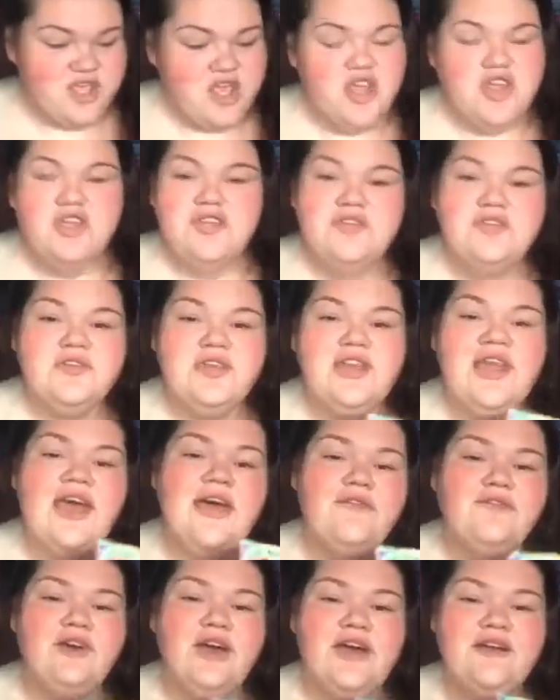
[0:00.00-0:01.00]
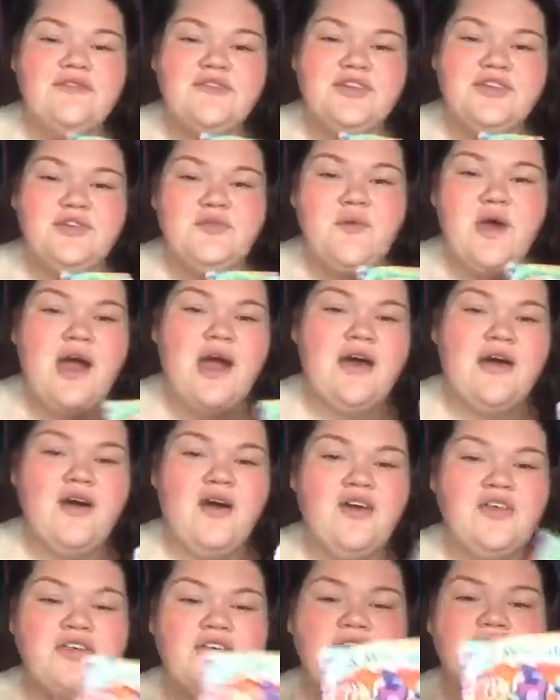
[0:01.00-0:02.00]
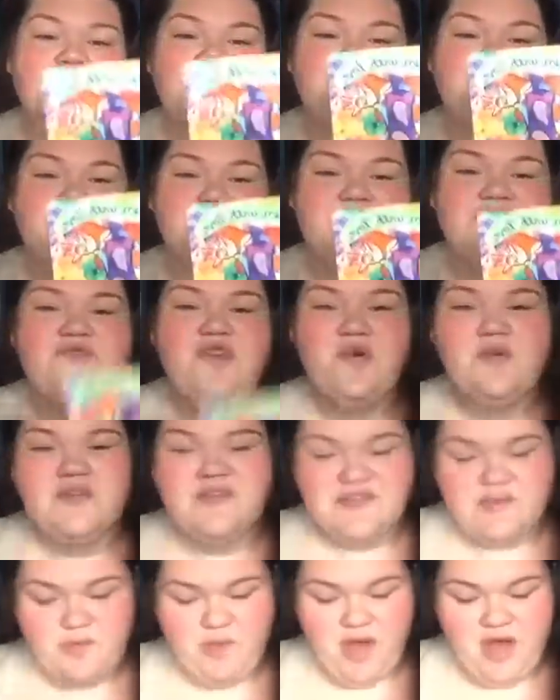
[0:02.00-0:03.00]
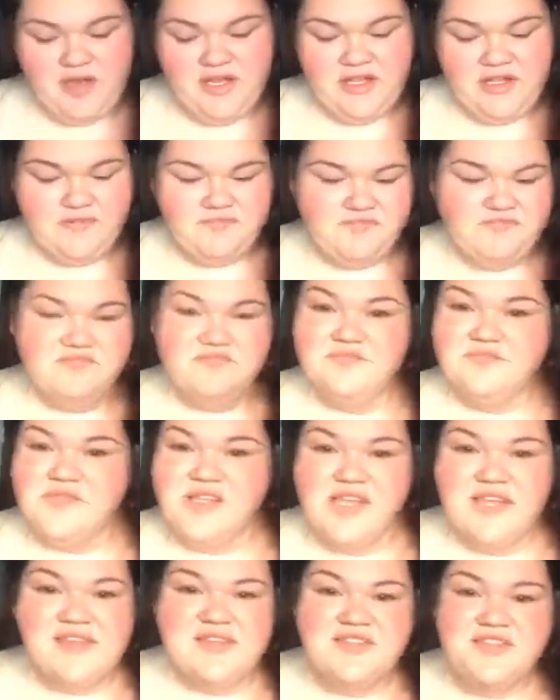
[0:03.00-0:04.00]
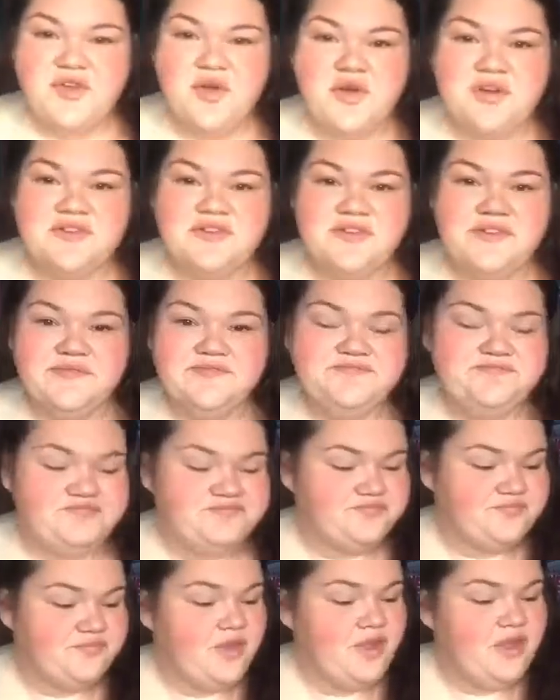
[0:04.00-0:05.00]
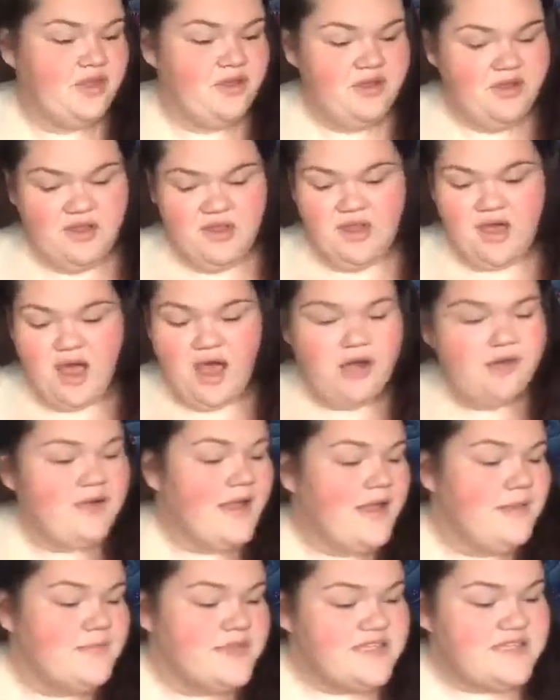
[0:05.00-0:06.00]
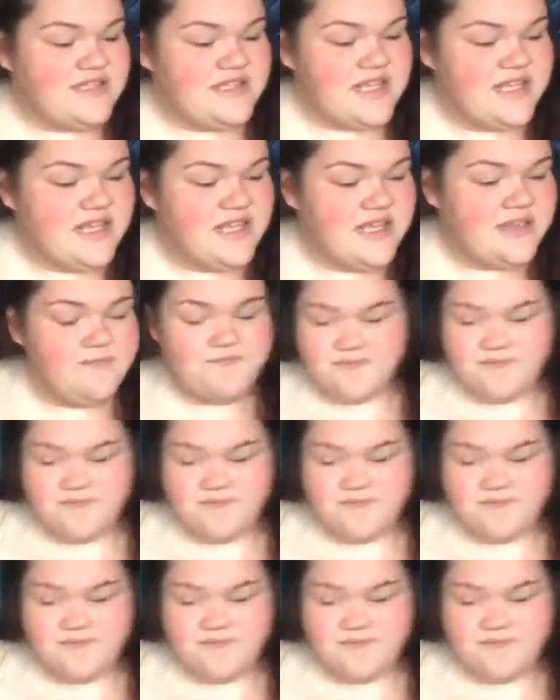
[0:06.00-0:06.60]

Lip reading: You can have whatever you want. All you have to do is focus upon it, and it's yours. All right, Miss Nikki.